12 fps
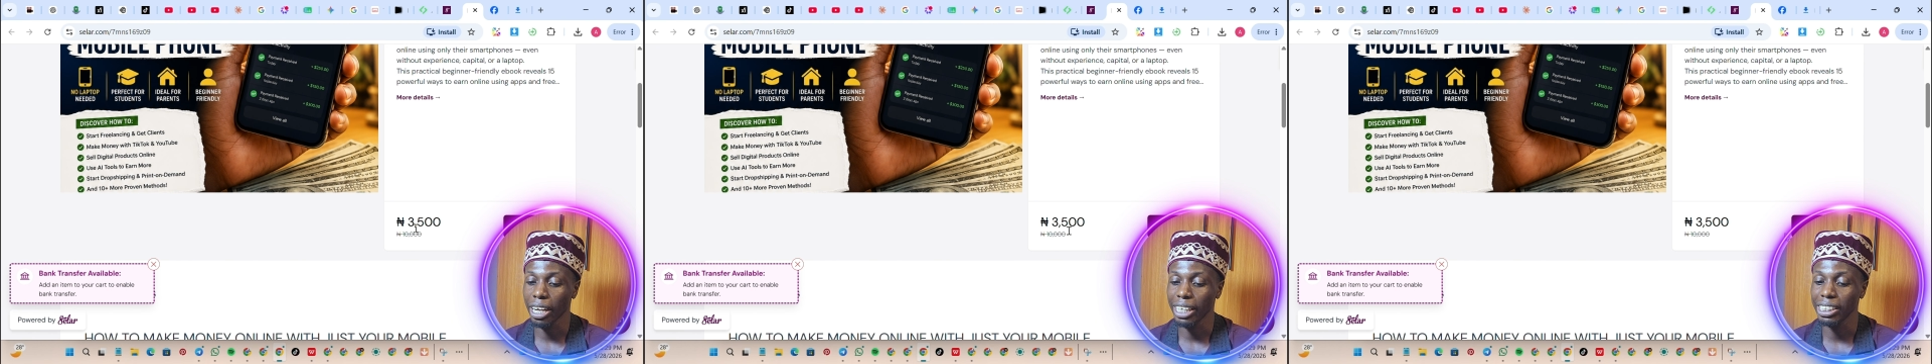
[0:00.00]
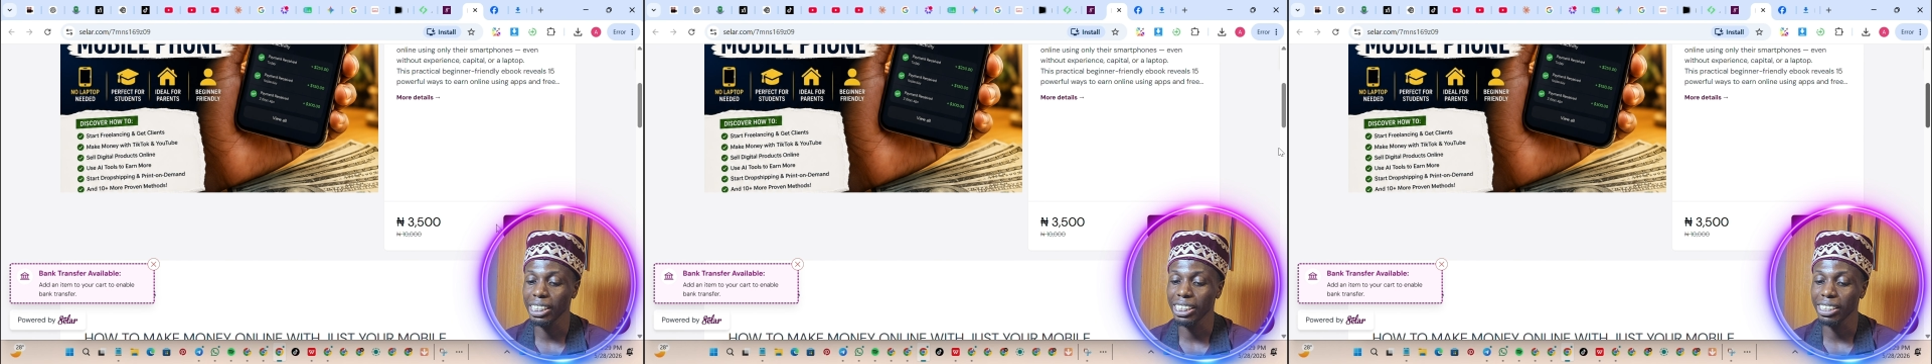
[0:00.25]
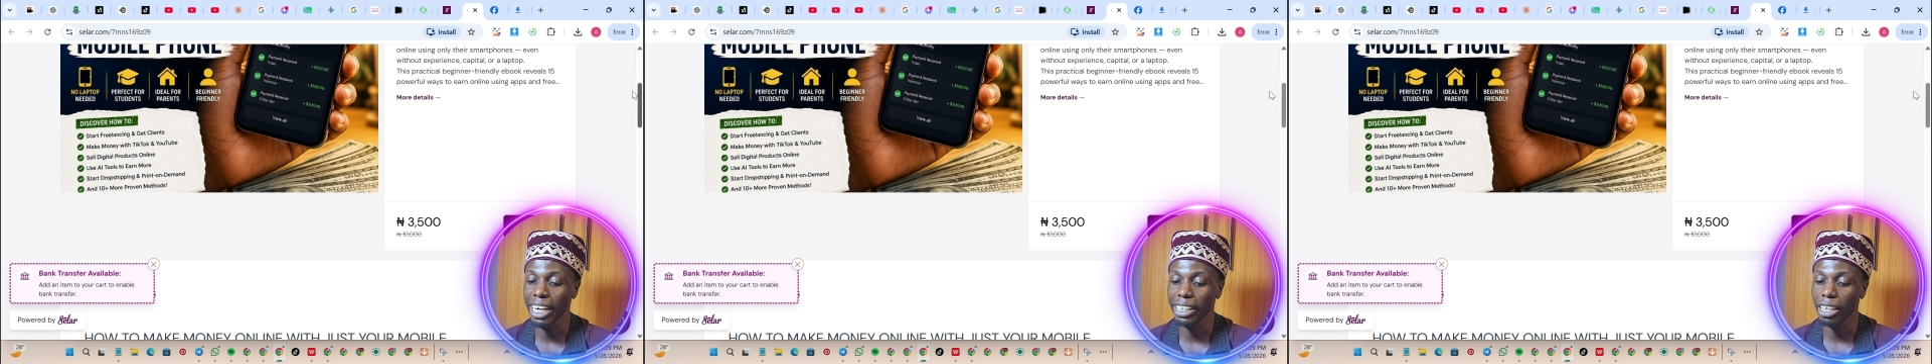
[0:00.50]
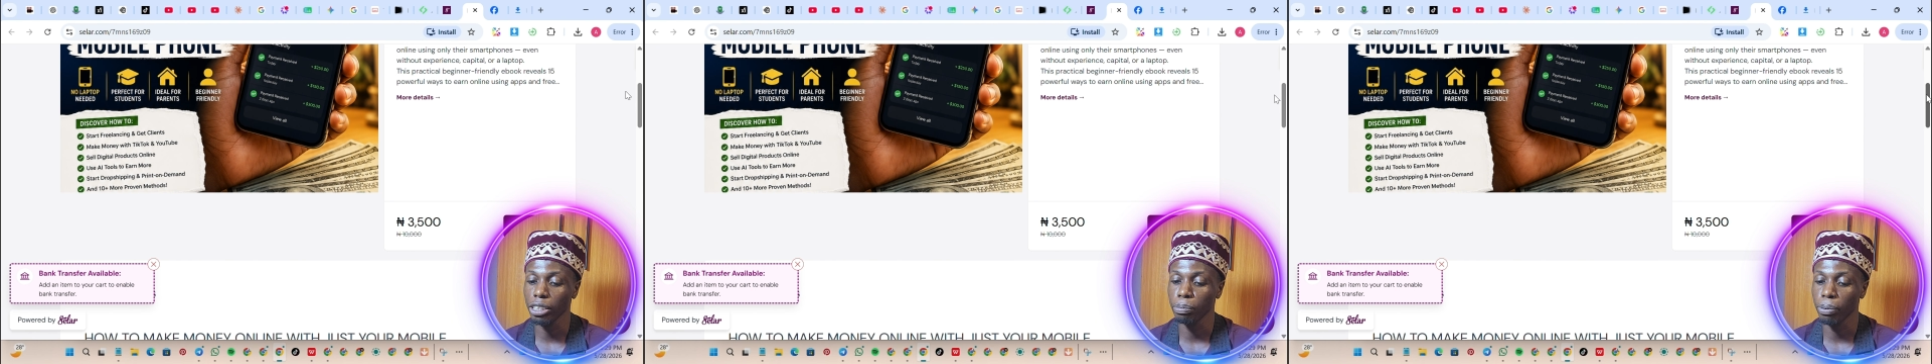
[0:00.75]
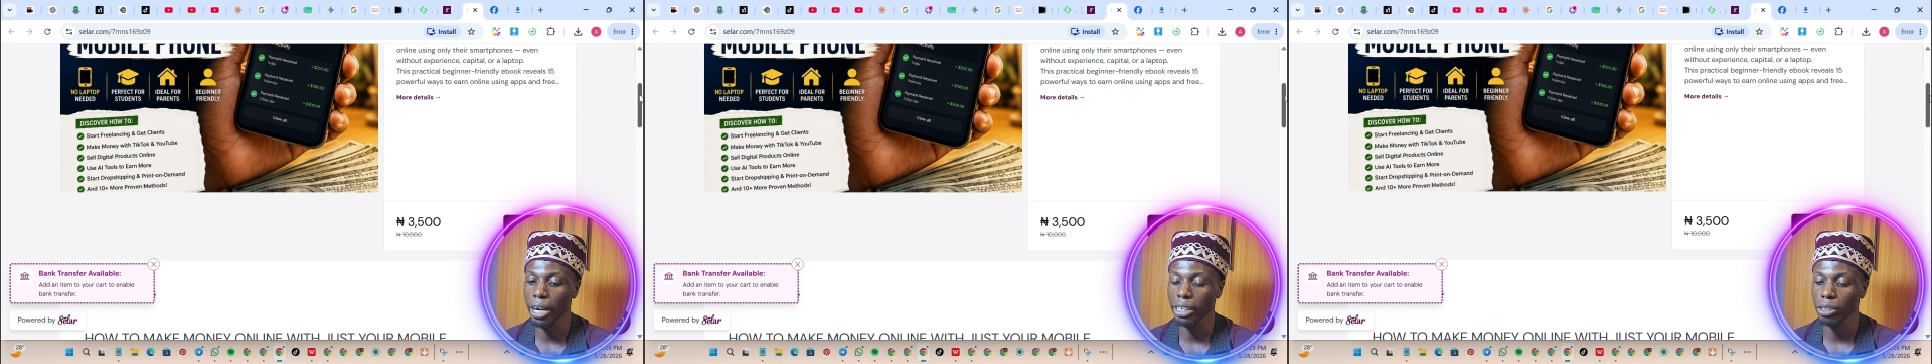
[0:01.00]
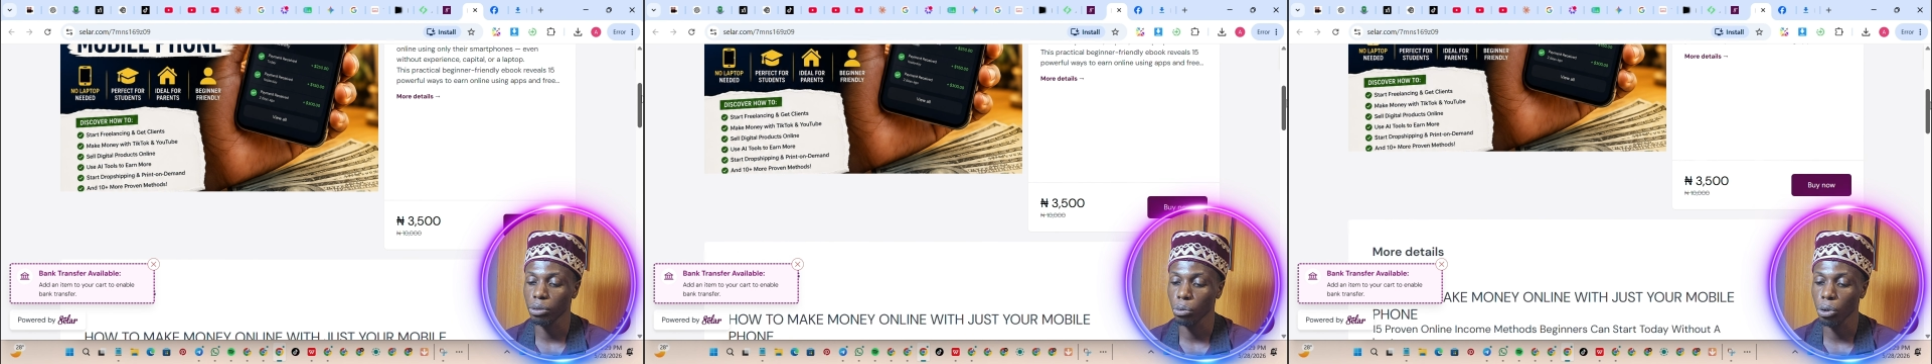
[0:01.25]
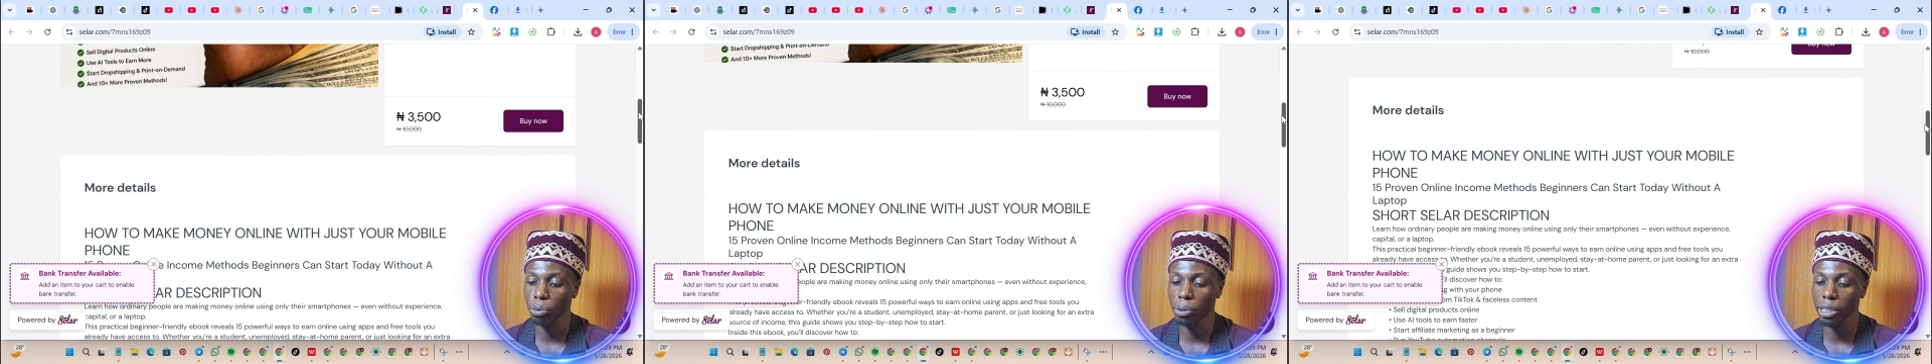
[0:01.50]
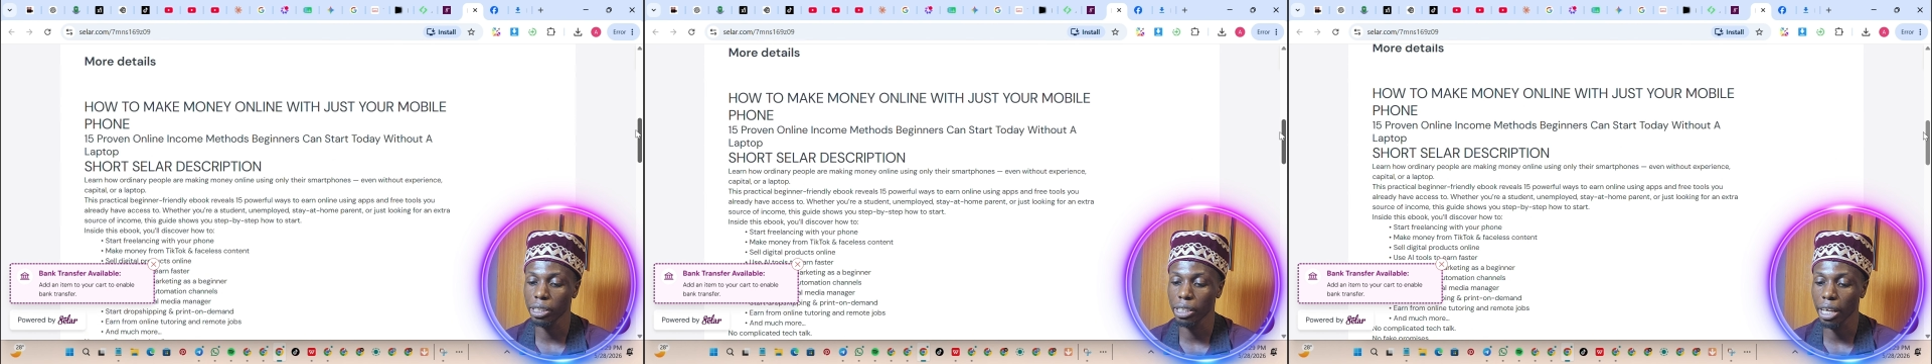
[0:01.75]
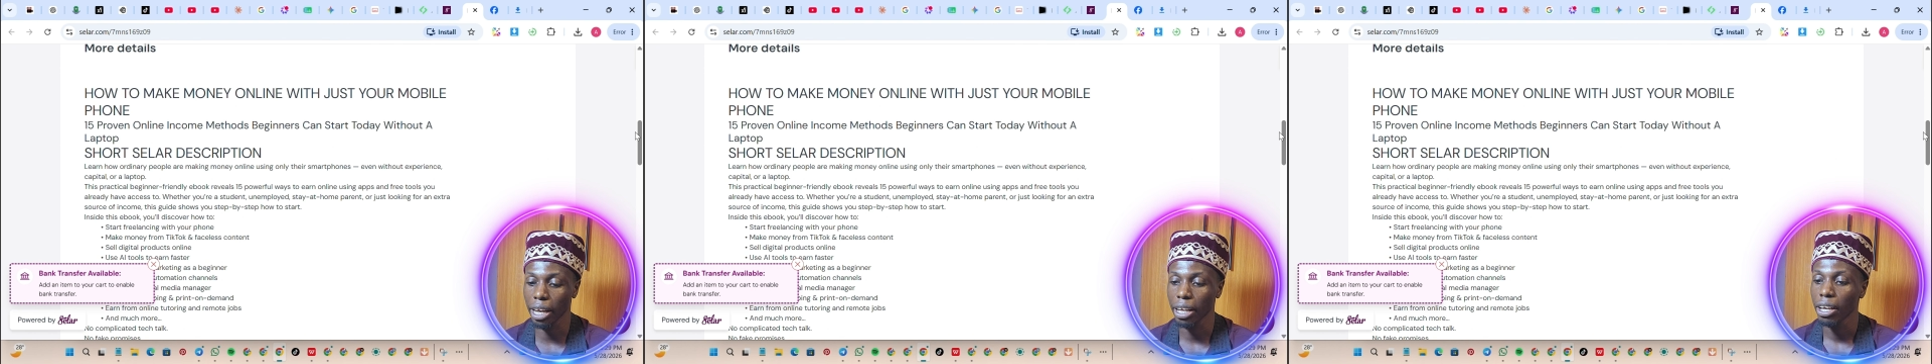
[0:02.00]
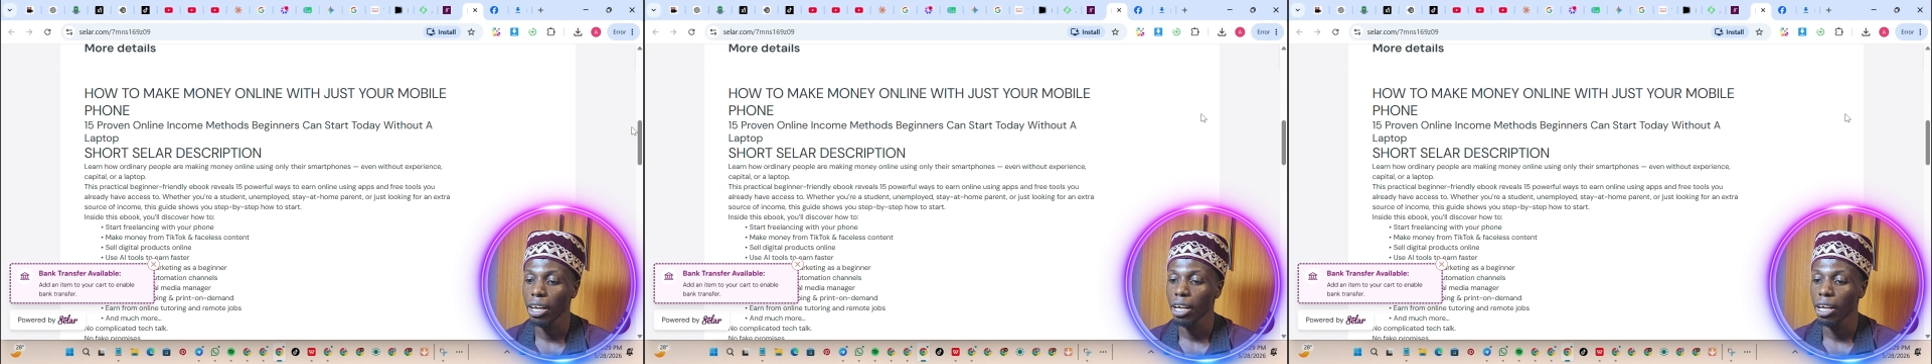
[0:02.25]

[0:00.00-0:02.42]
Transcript: You can see it's checked out price. What we did there.